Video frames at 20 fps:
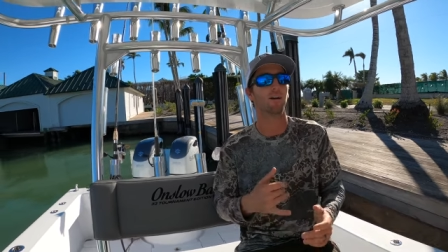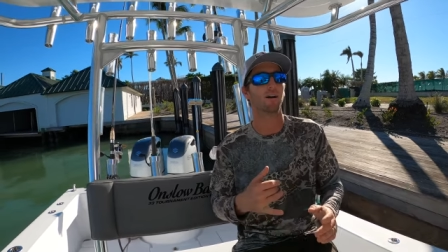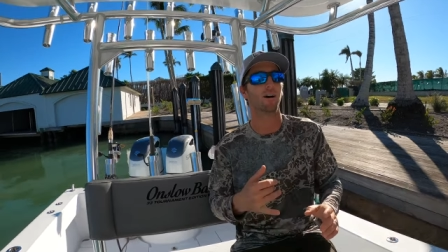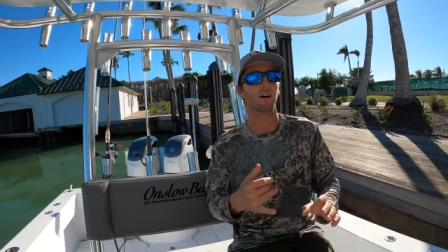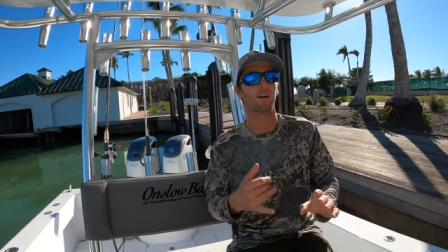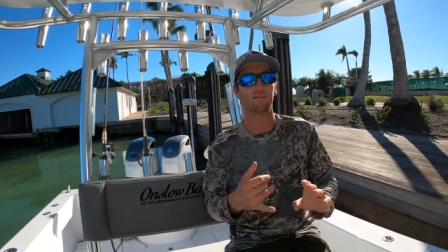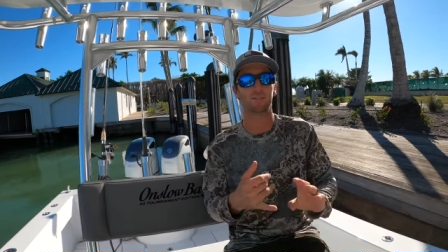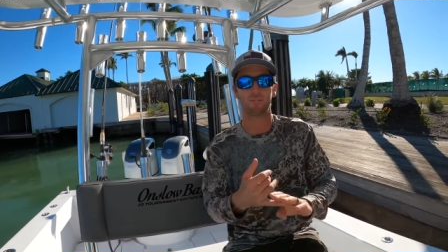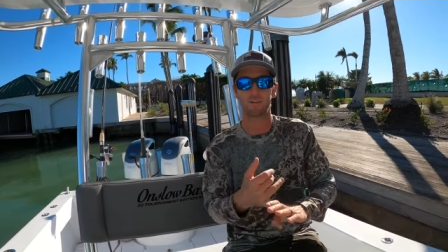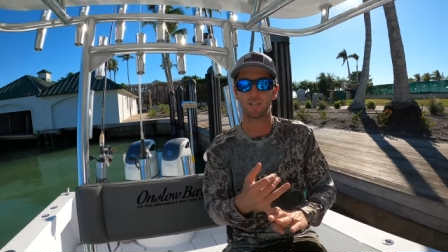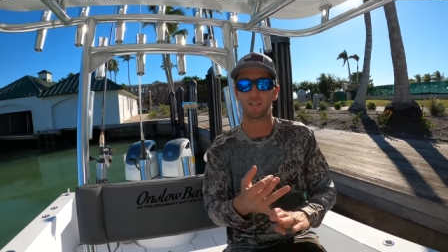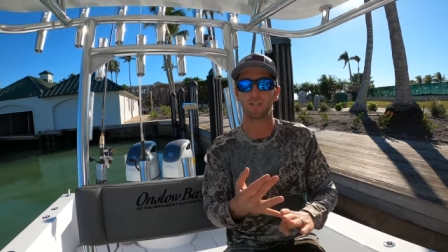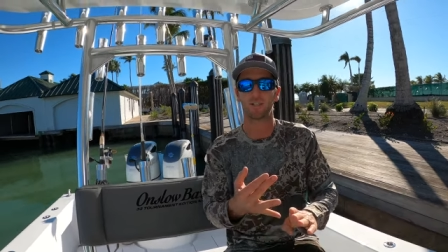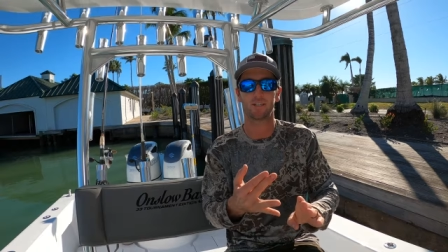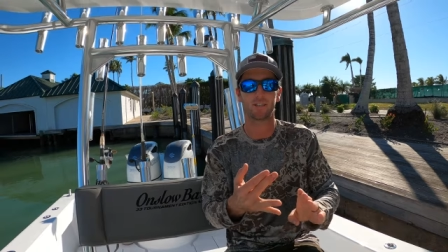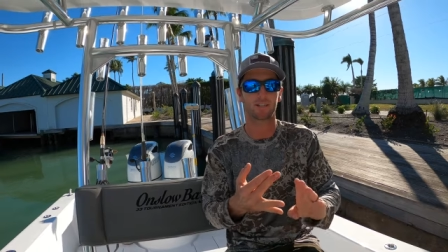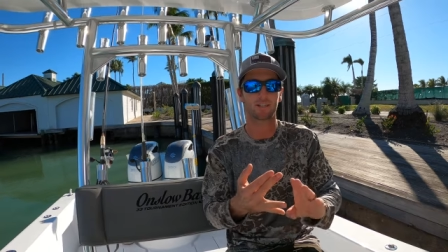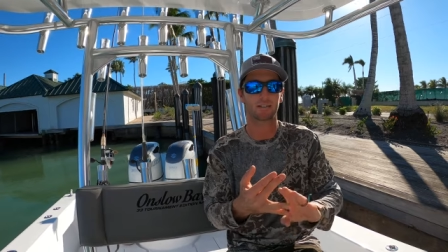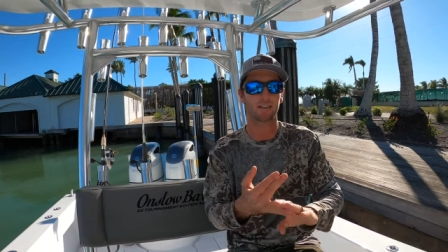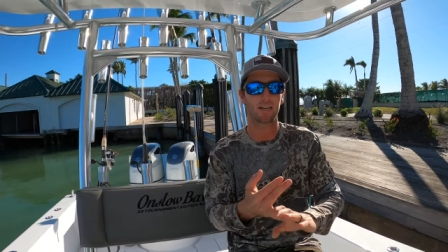uh,
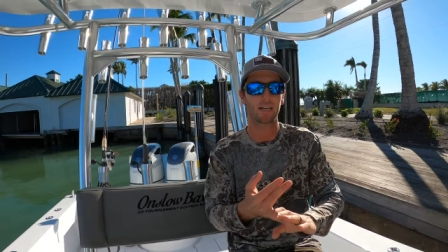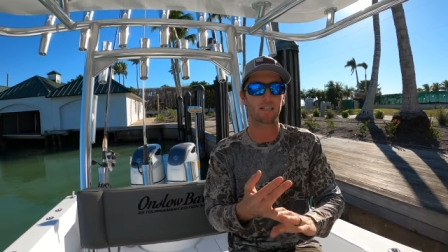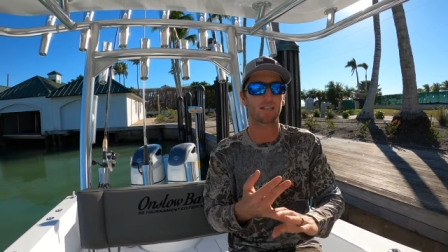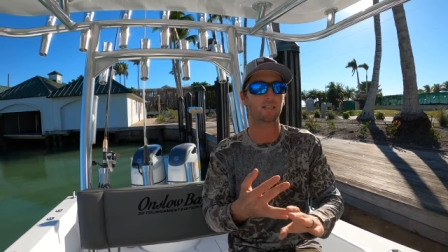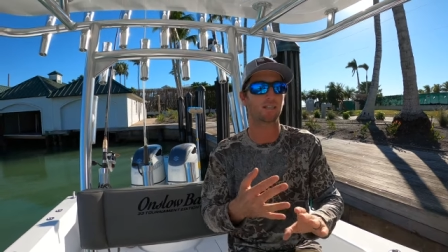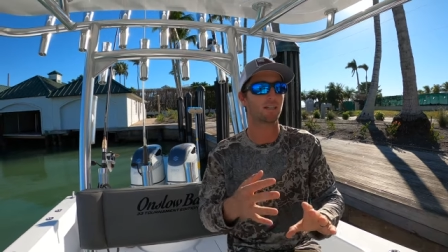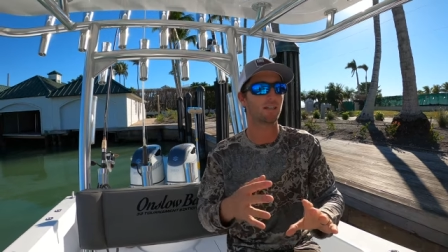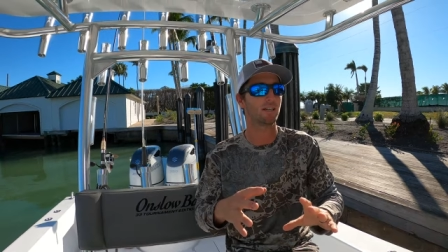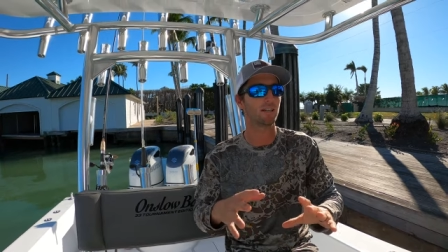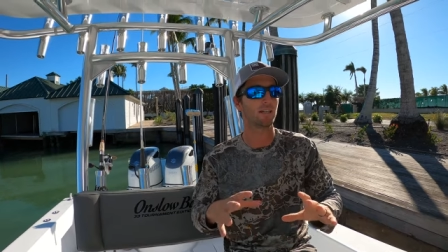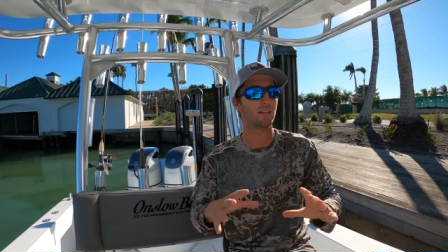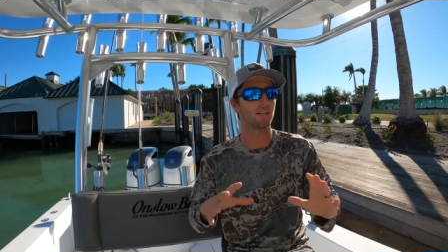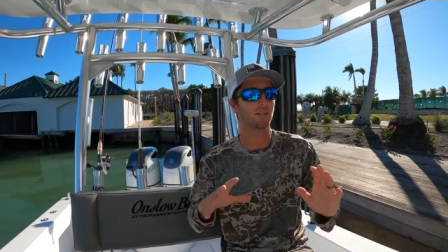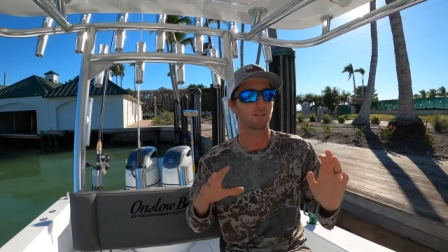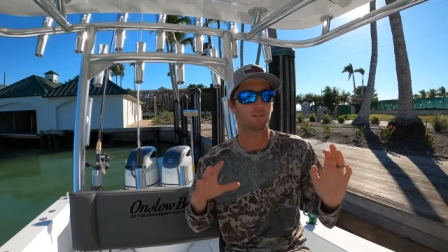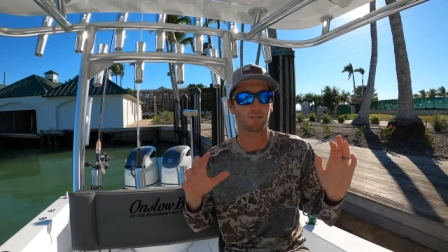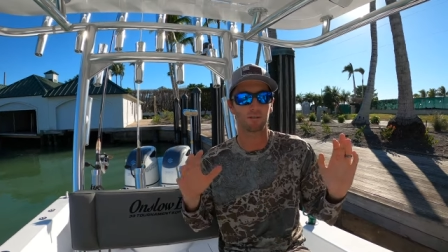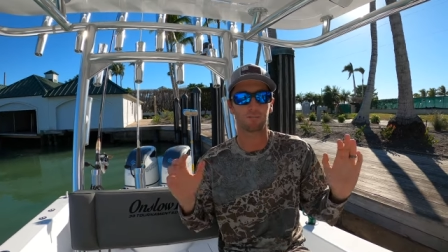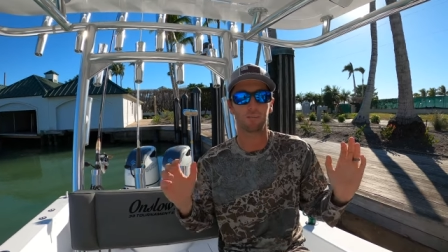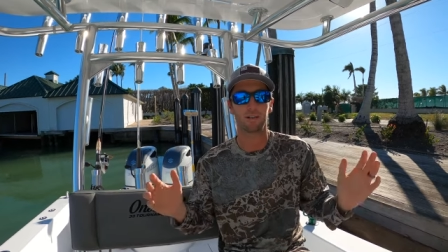fishing,
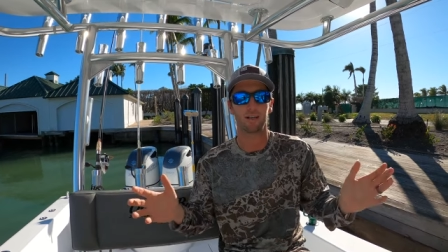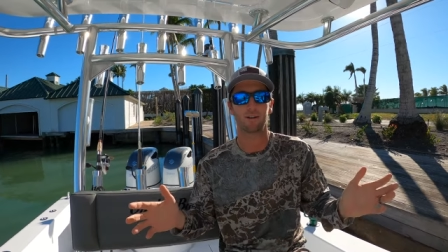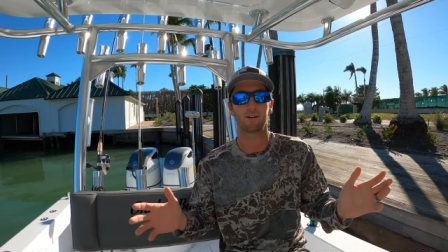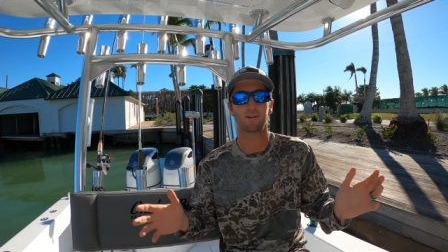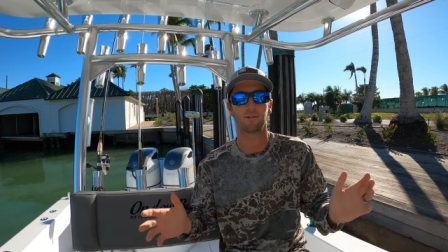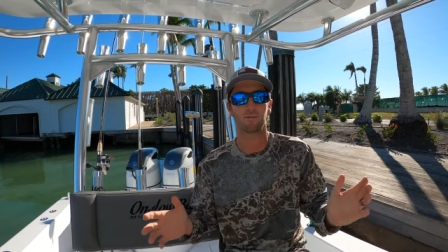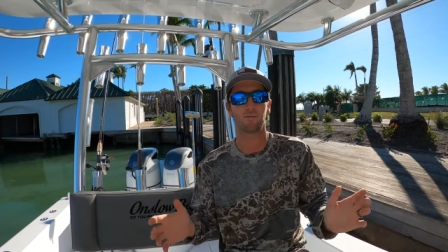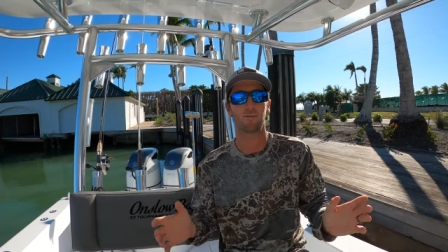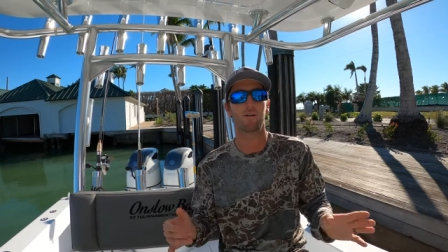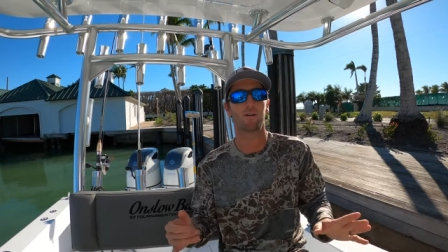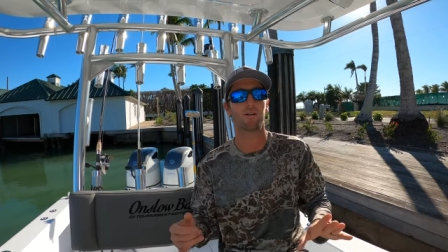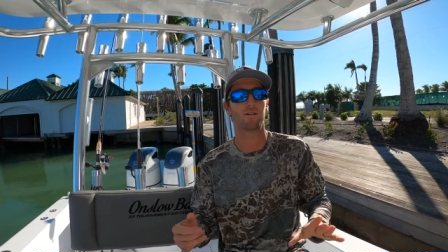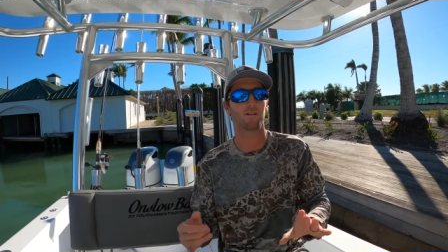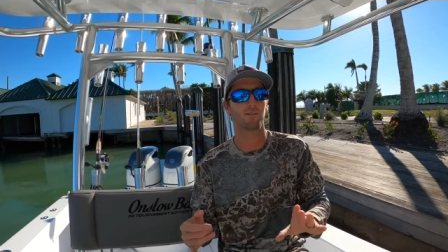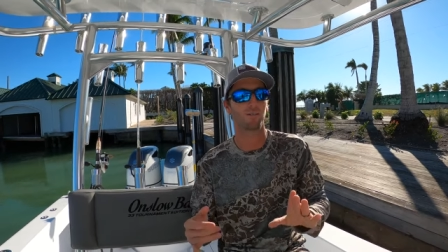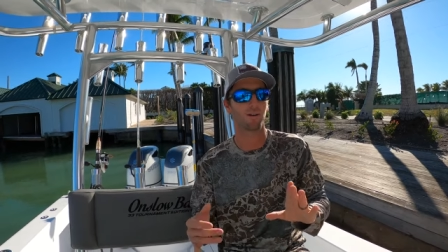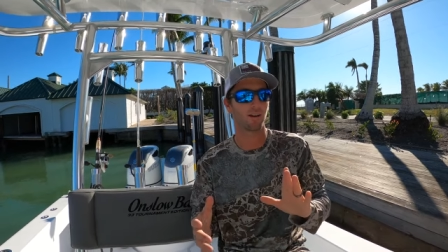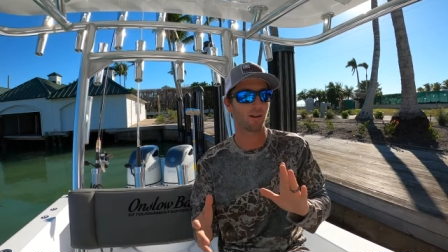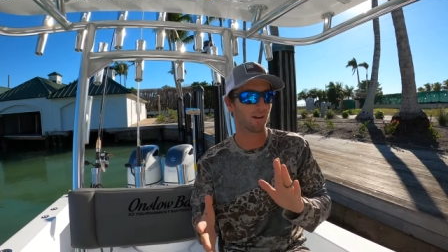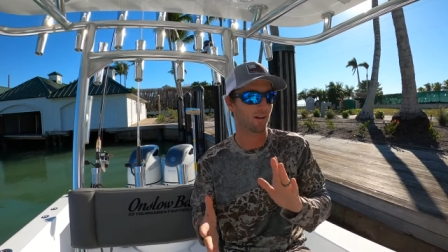sightseeing, just being on the water,
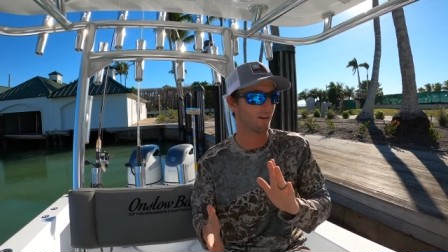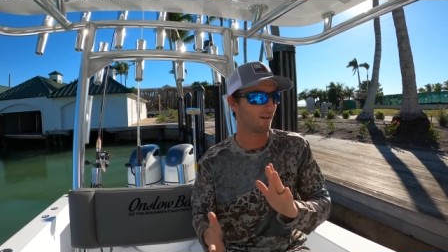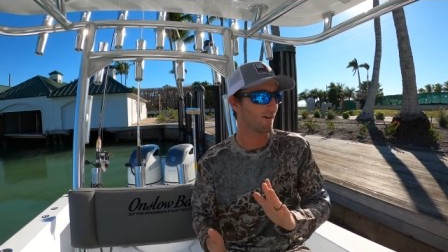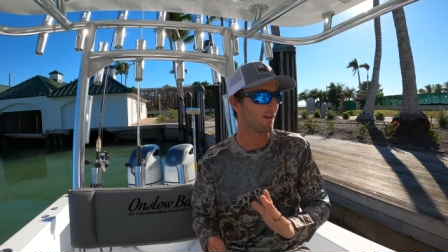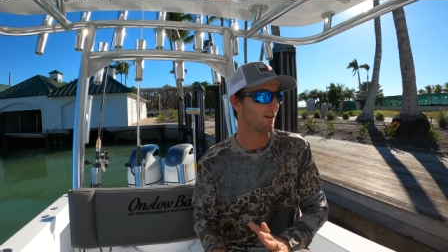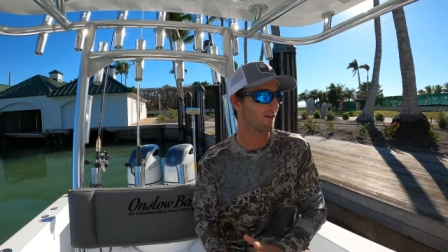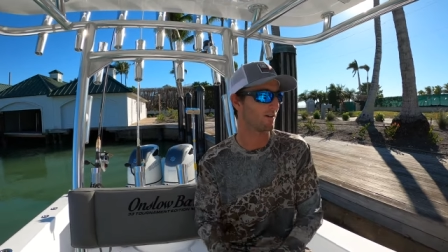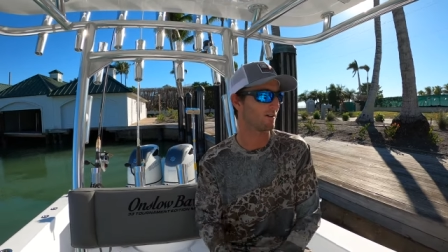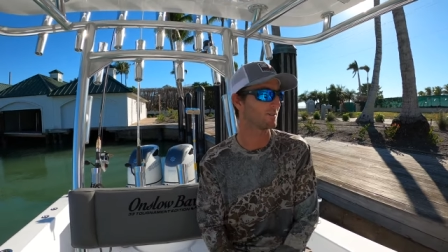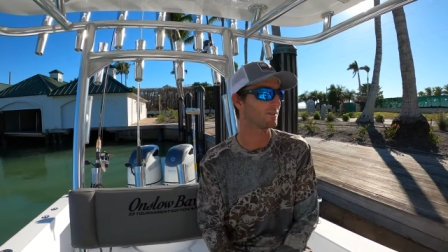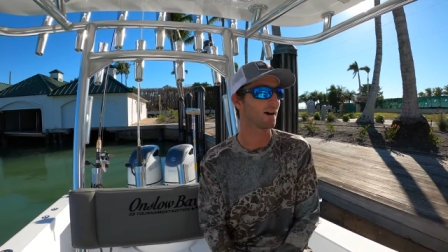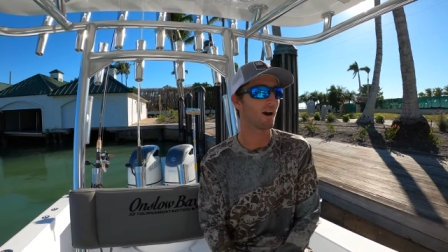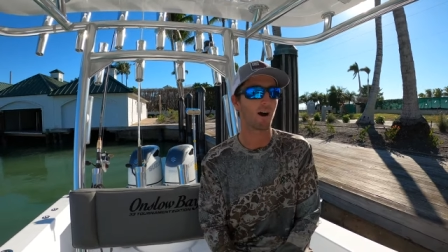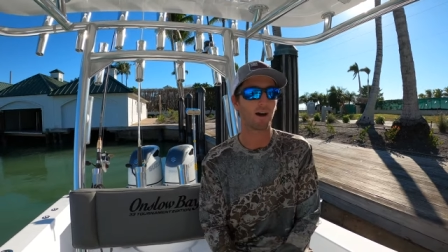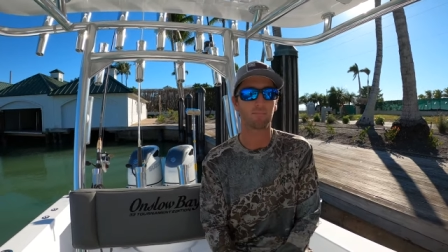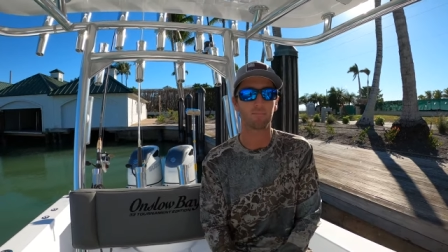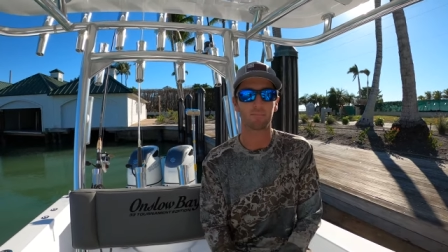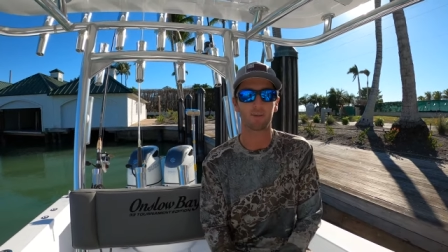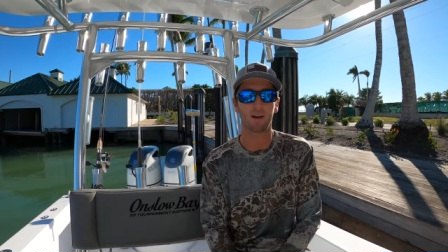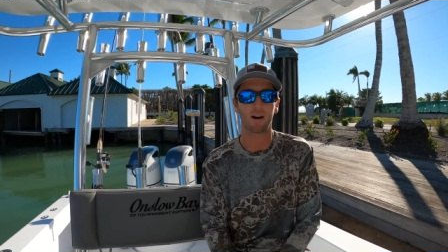they are
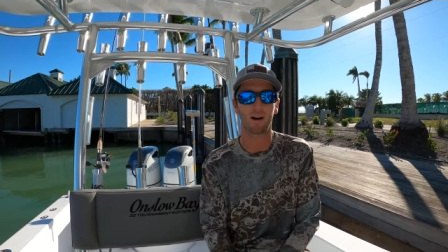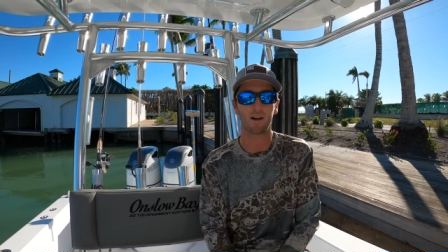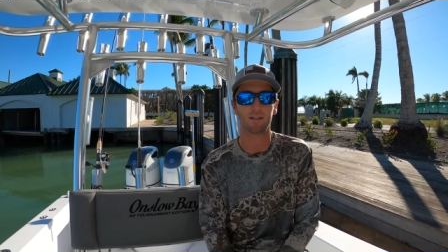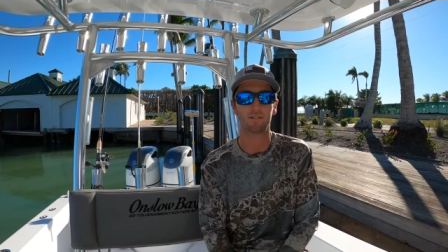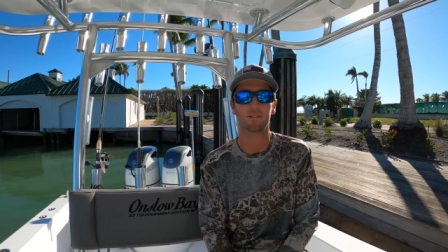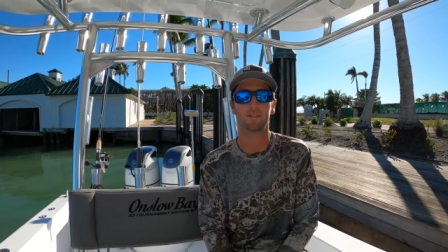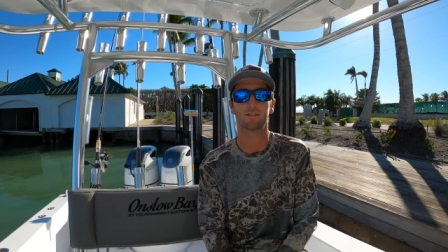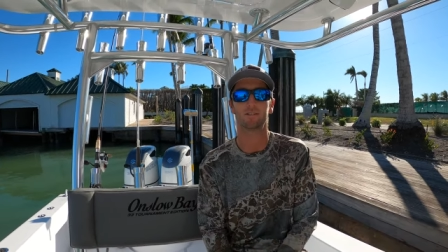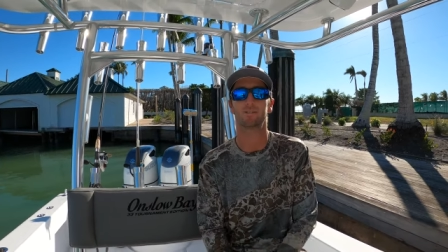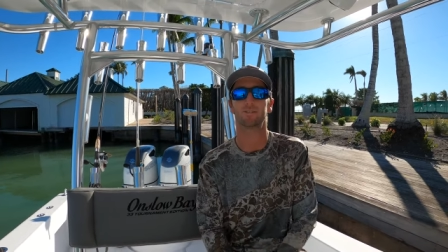top notch.